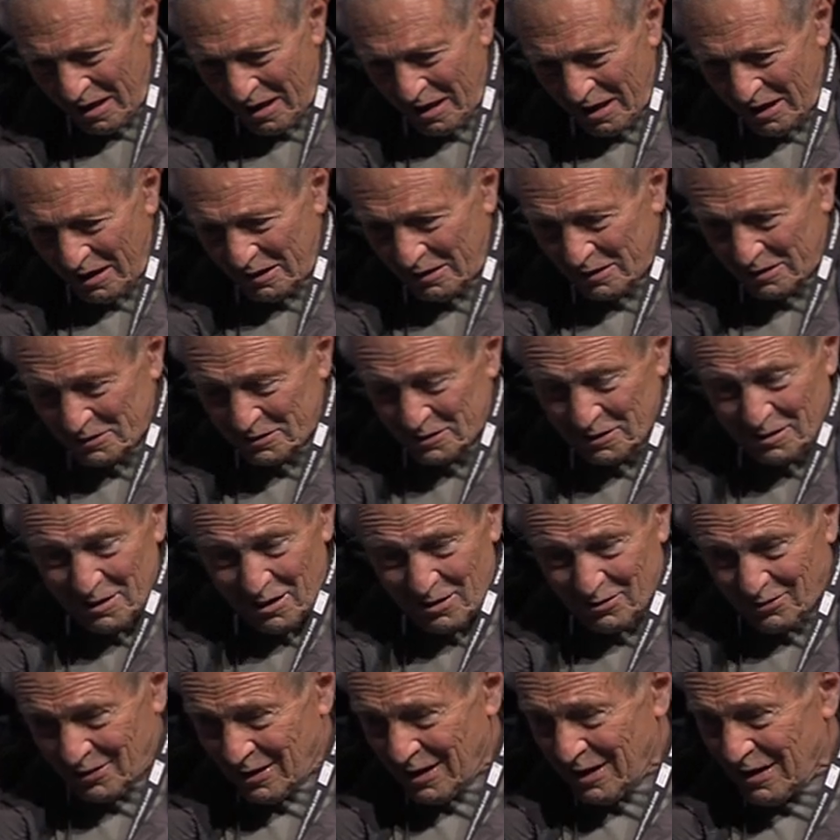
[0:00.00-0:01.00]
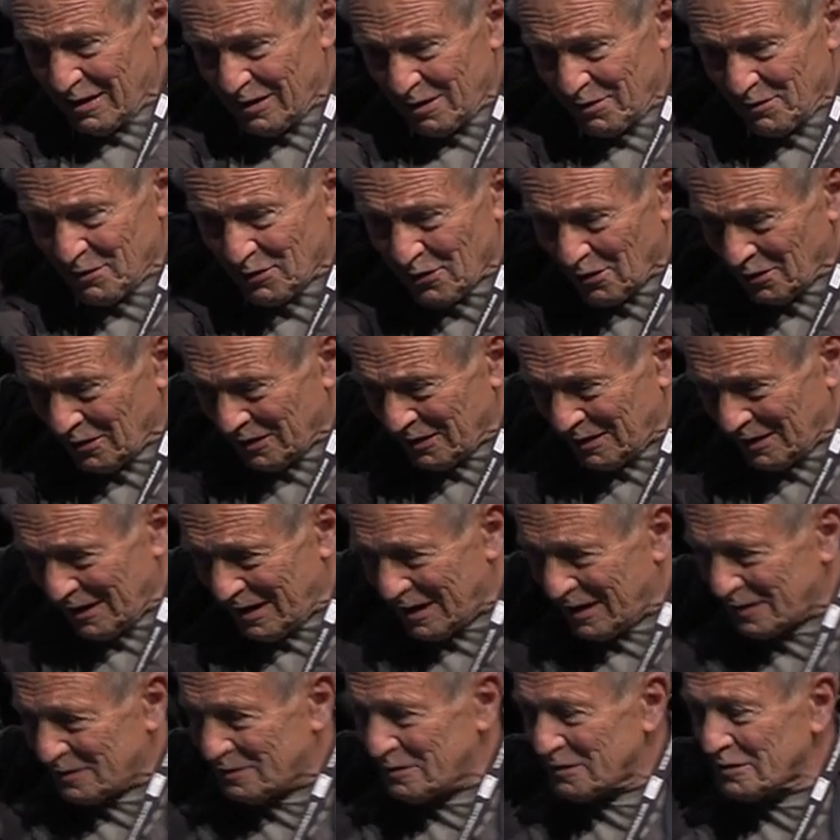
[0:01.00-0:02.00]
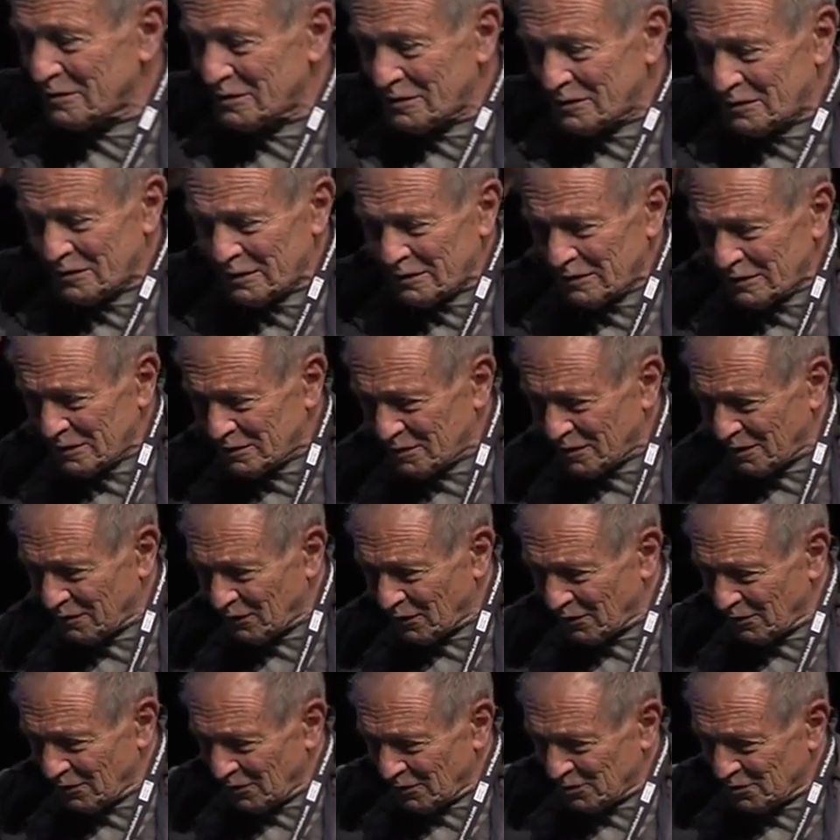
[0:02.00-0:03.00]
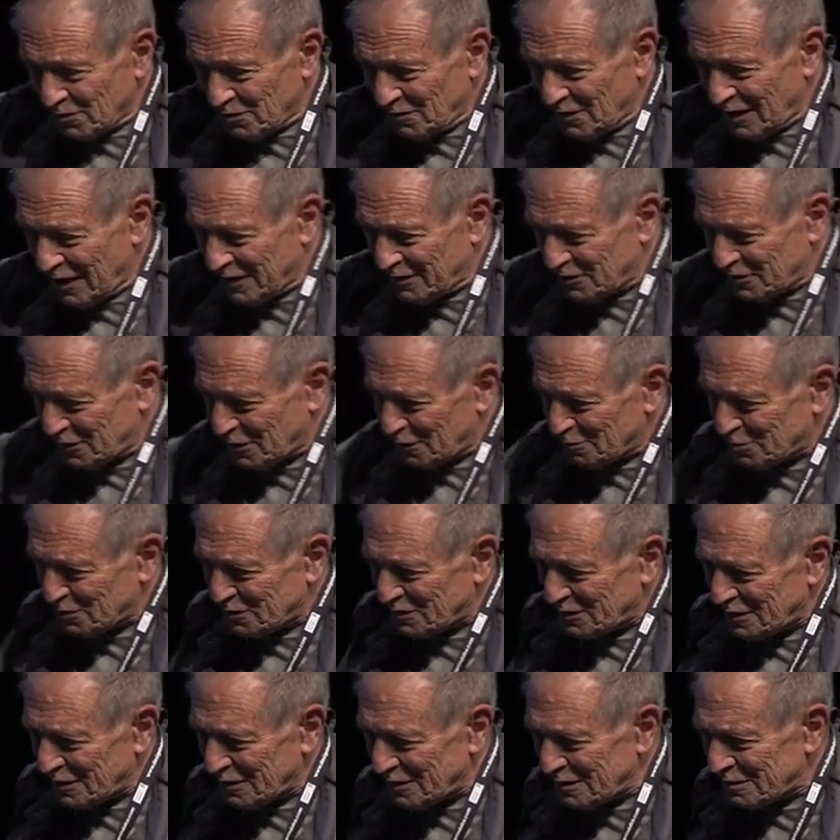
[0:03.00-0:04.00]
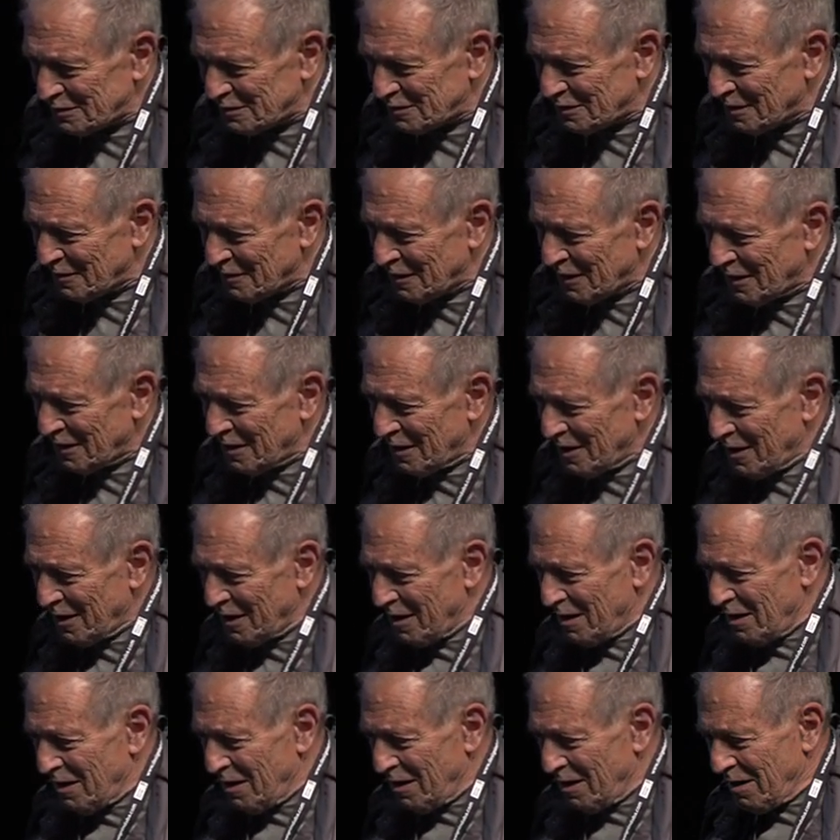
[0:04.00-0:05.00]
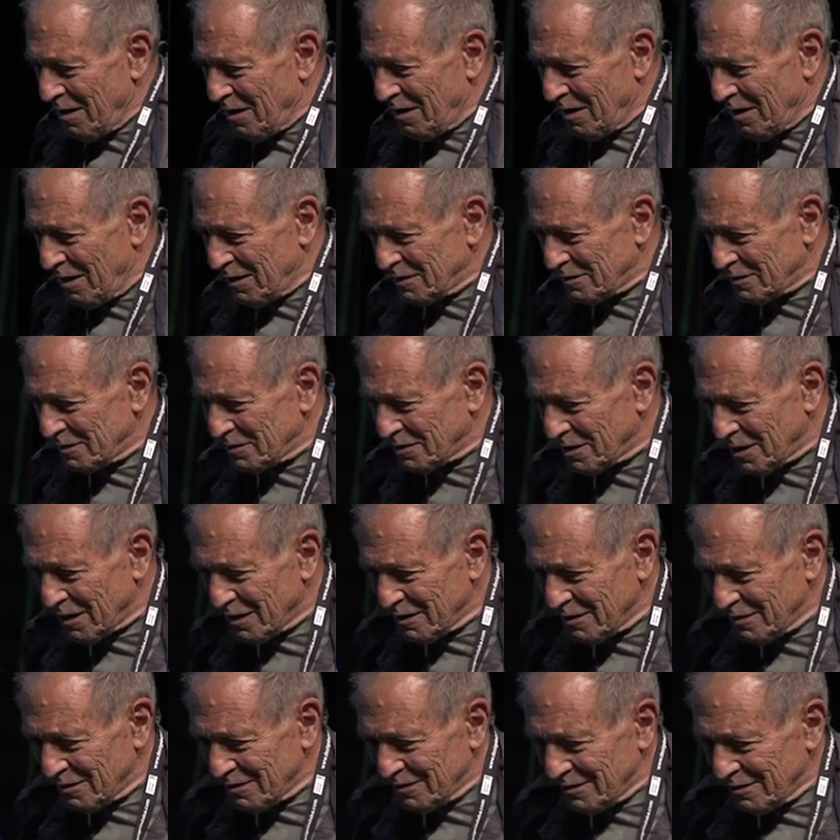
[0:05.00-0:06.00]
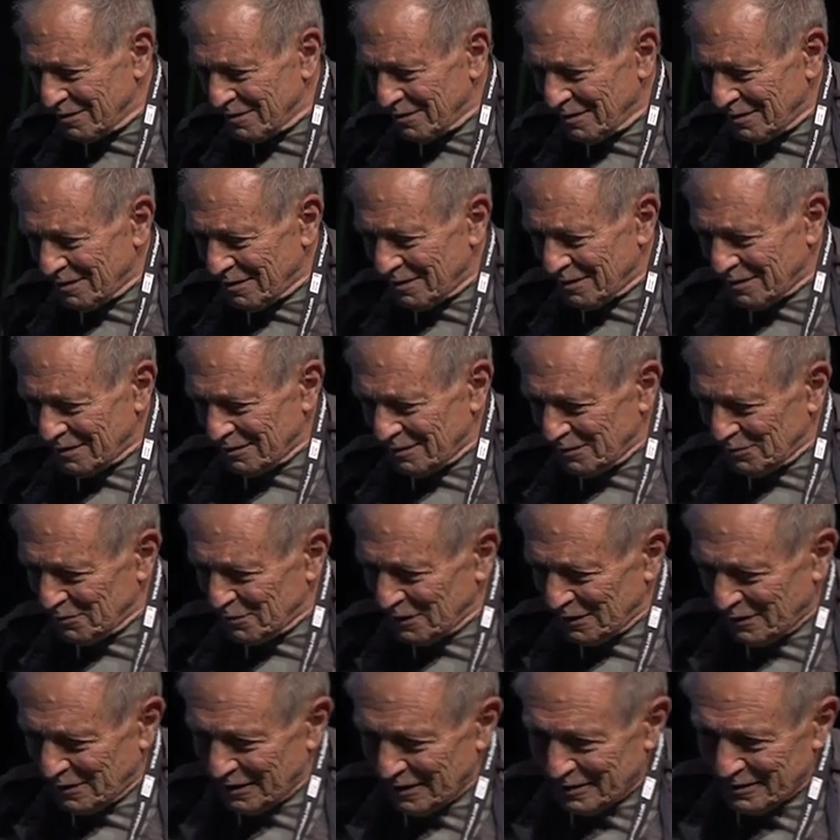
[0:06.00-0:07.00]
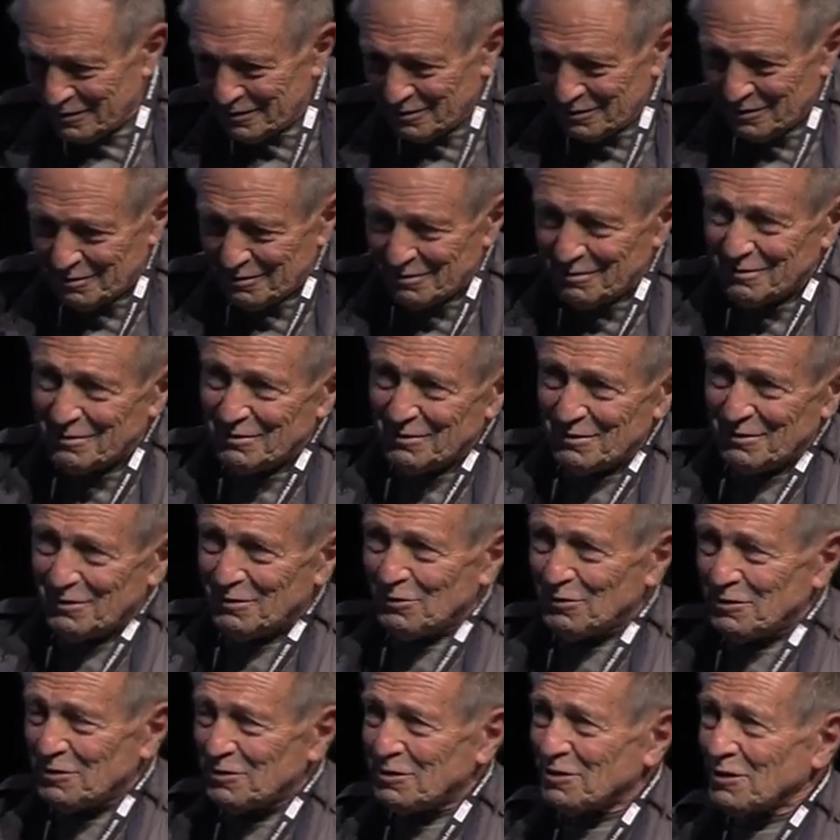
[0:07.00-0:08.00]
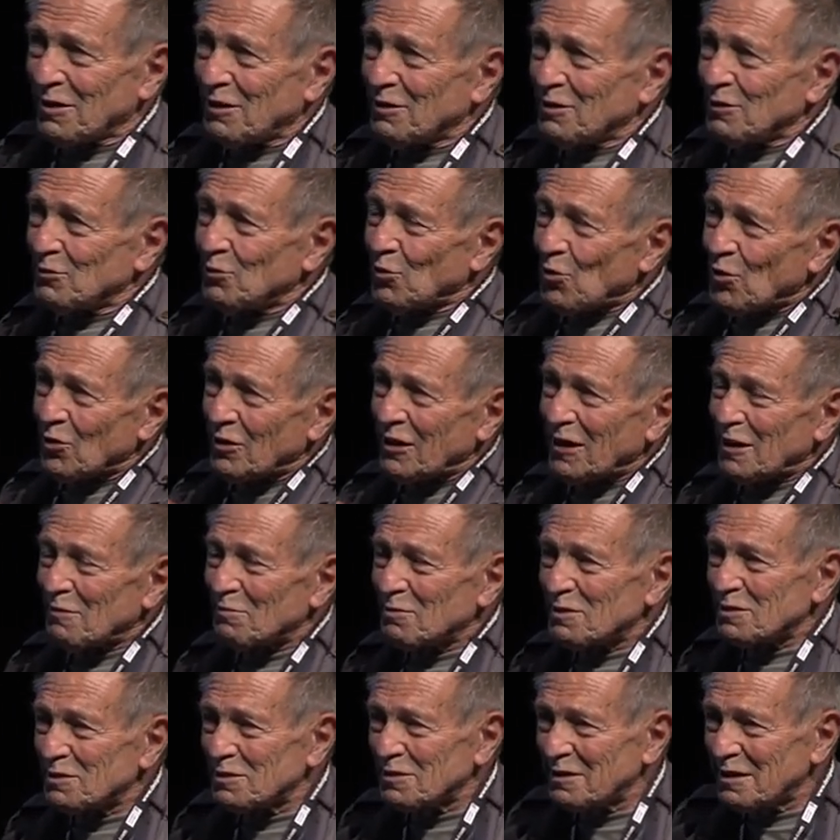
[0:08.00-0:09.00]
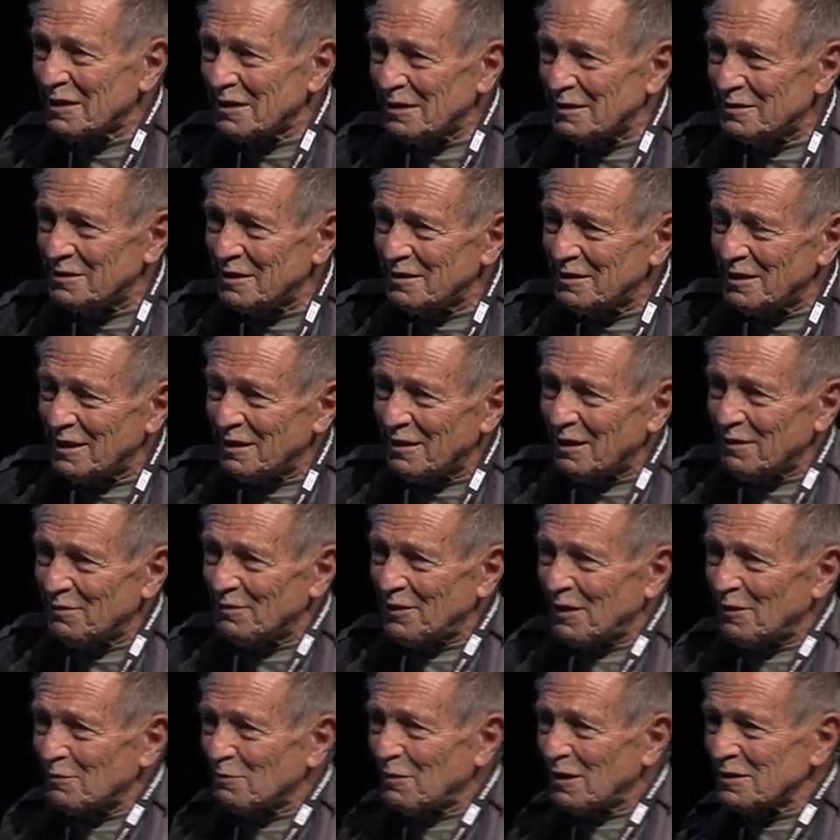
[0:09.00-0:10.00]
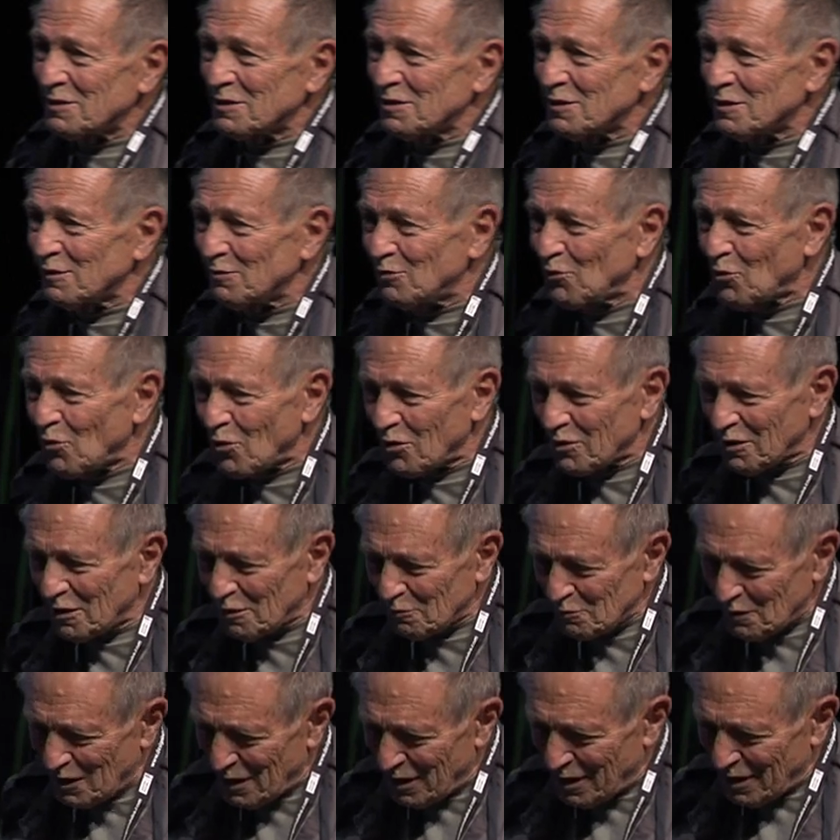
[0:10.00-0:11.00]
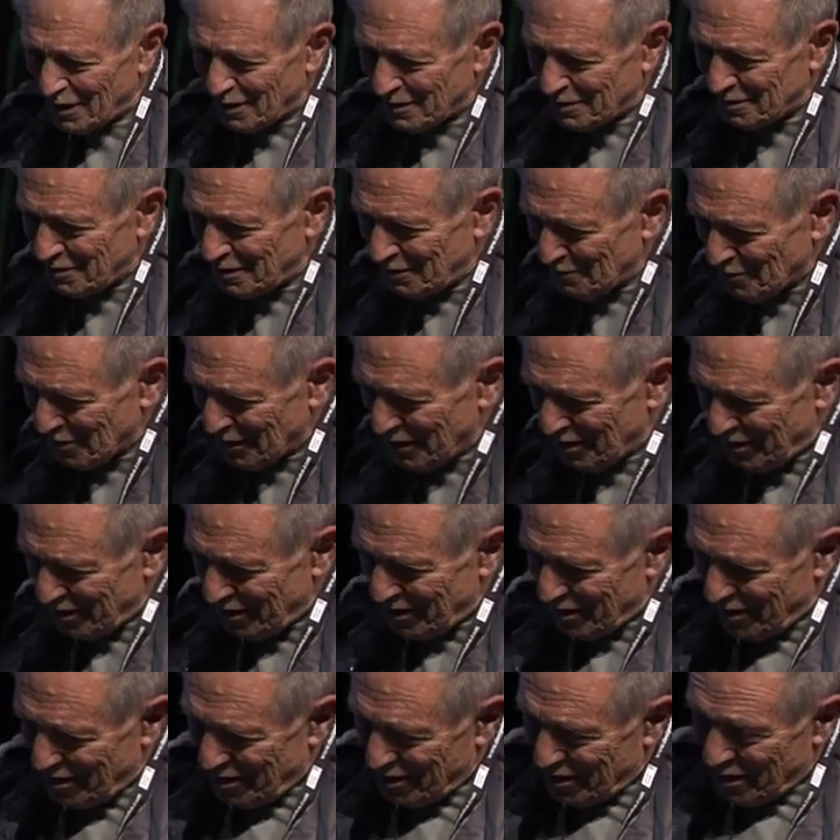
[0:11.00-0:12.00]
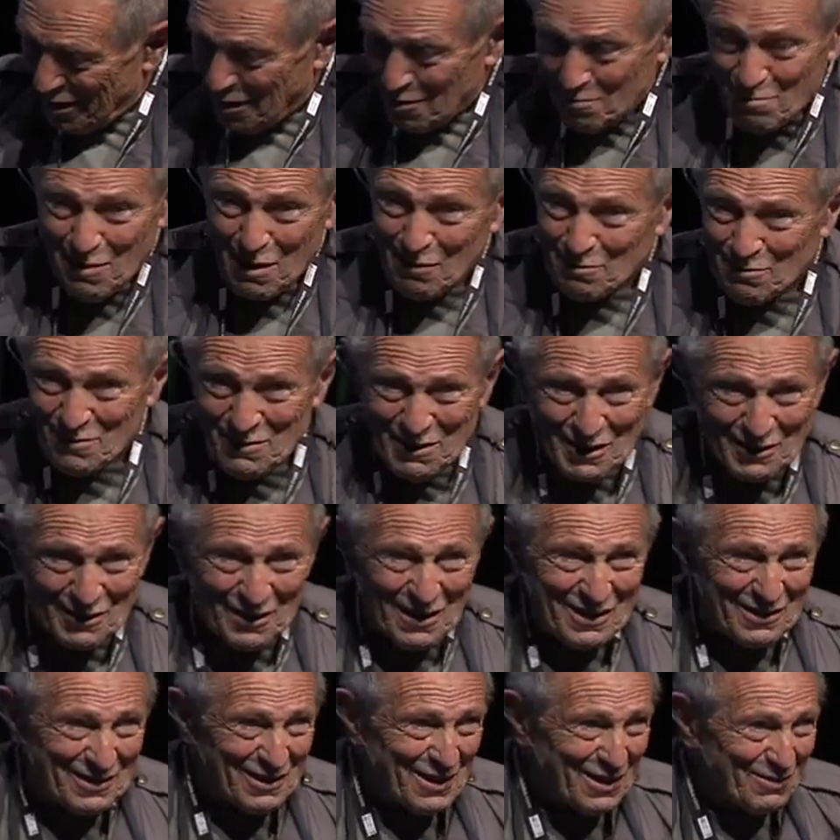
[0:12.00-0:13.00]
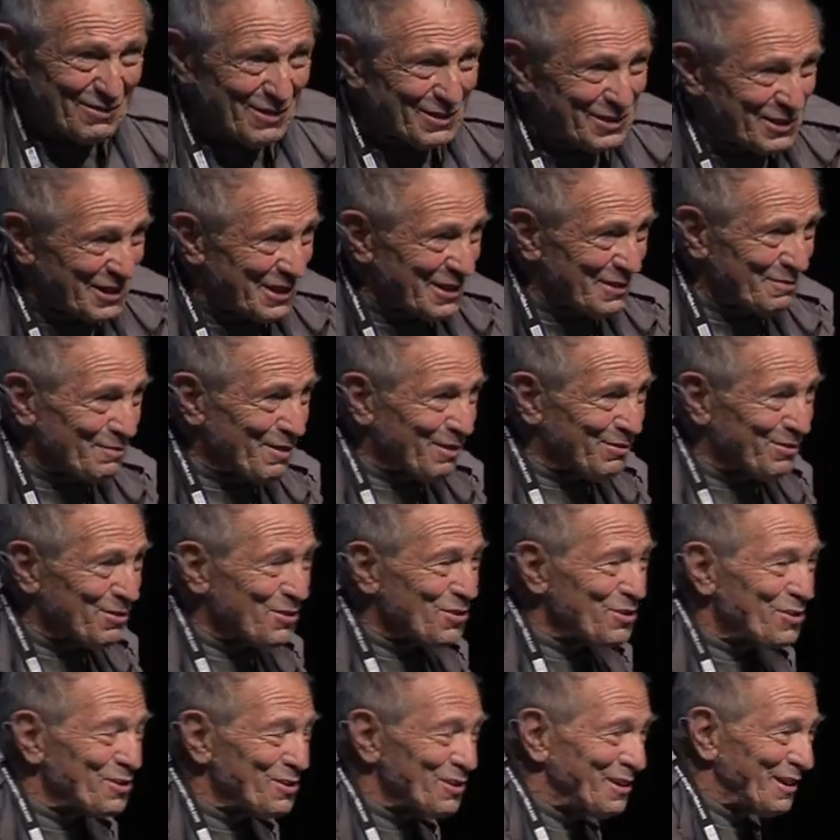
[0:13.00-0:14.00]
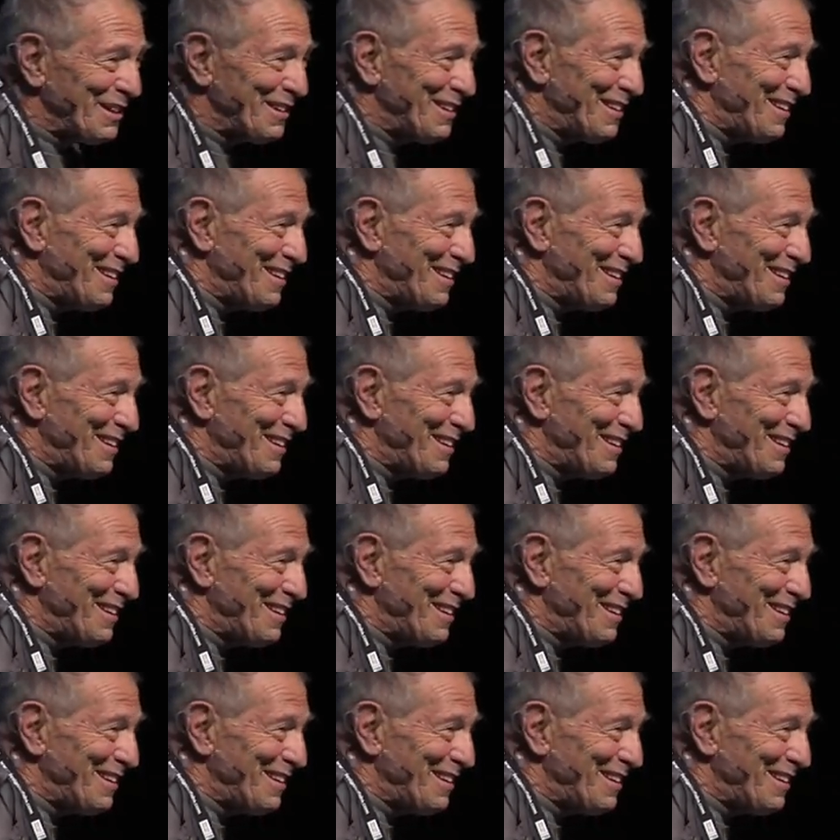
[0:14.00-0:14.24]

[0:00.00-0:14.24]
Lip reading: And I said, "Okay, have you got any hats?" And she said, "Yes, I've got lots of hats upstairs." And so we then started walking up the stairs. And then I found myself walking behind a bum that I'd never seen before,